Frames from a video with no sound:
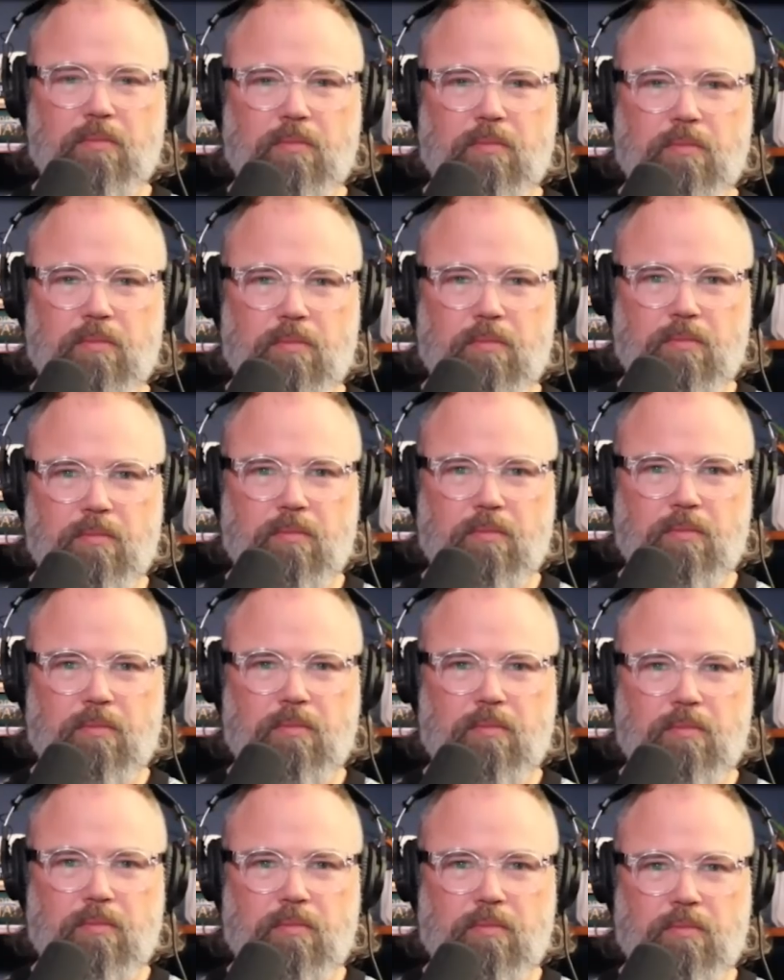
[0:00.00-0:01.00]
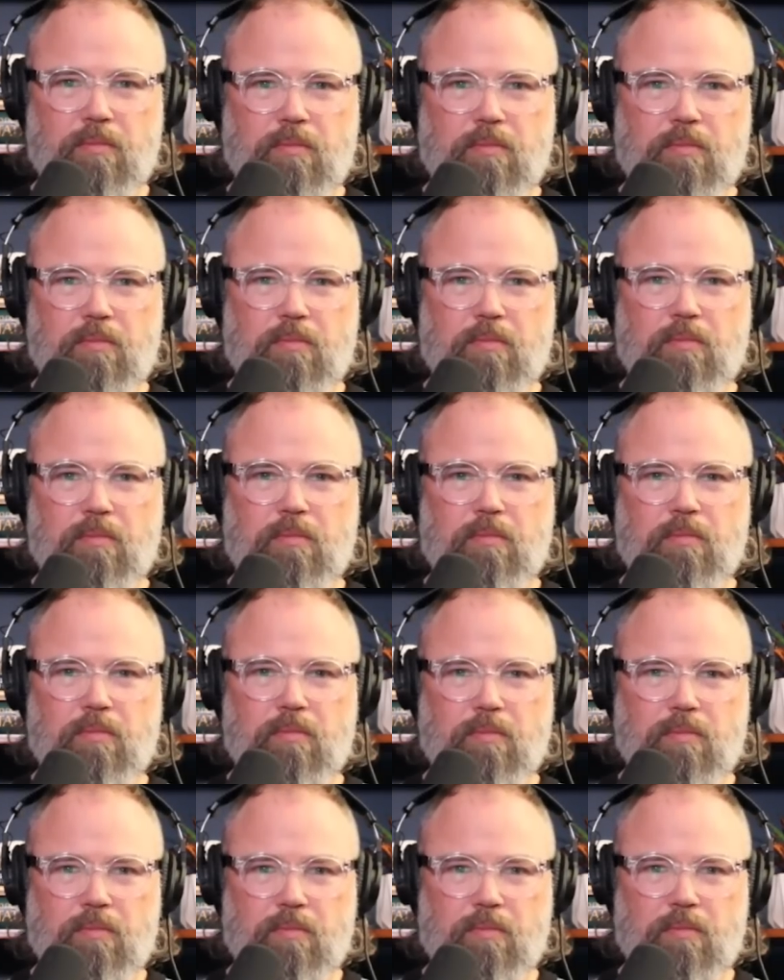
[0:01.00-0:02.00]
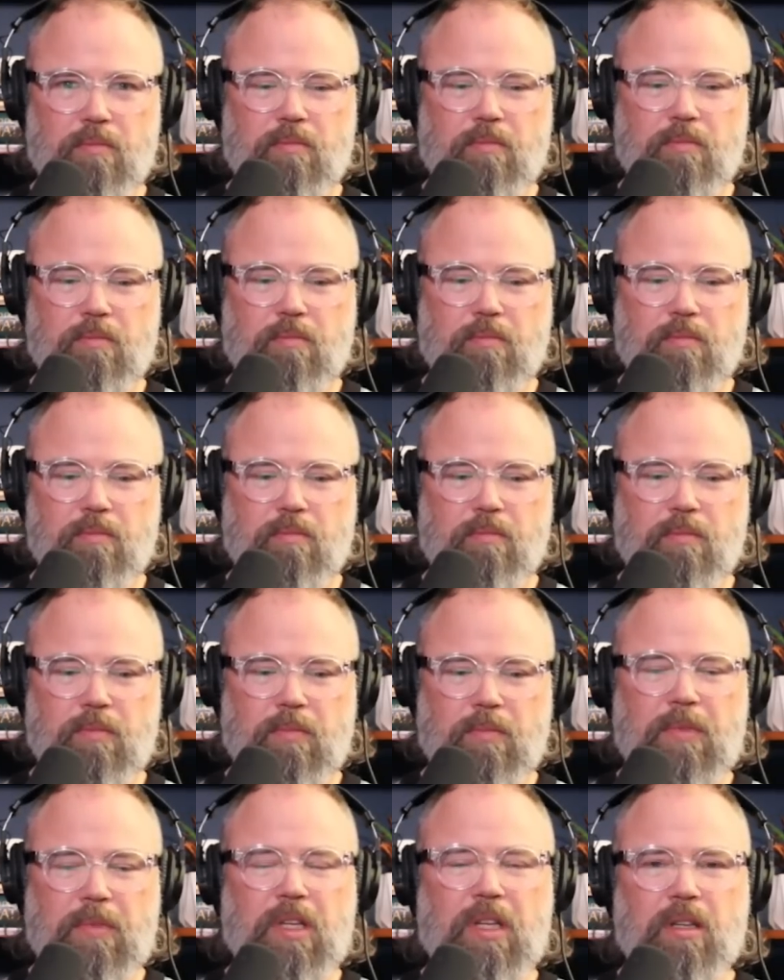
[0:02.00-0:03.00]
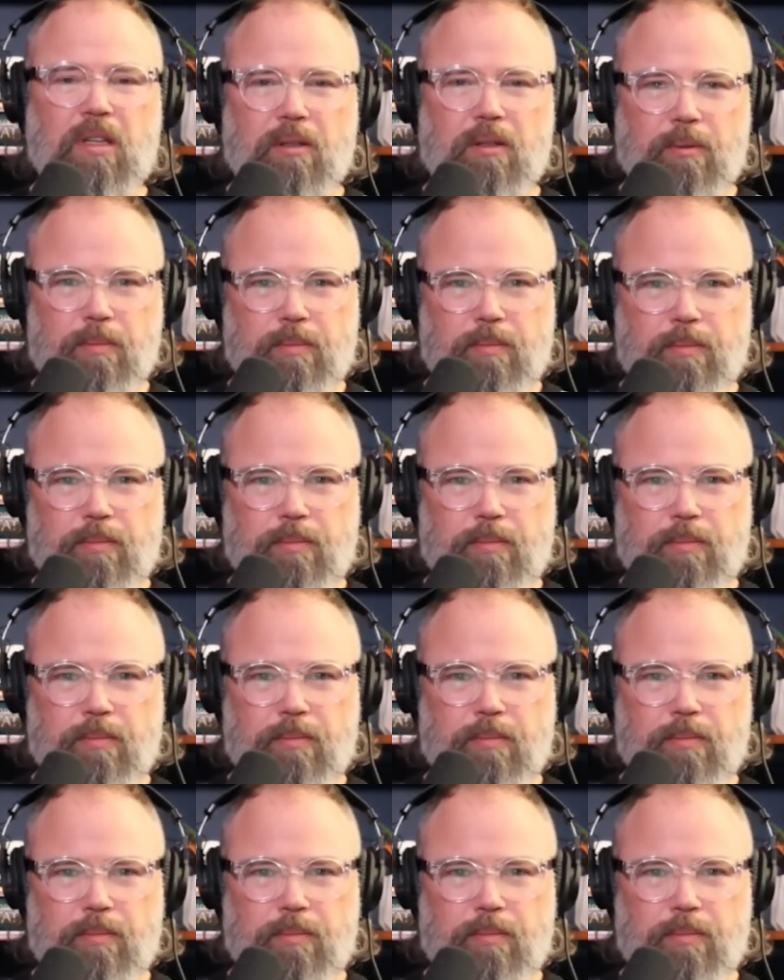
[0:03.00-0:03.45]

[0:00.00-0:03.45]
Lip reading: (not speaking)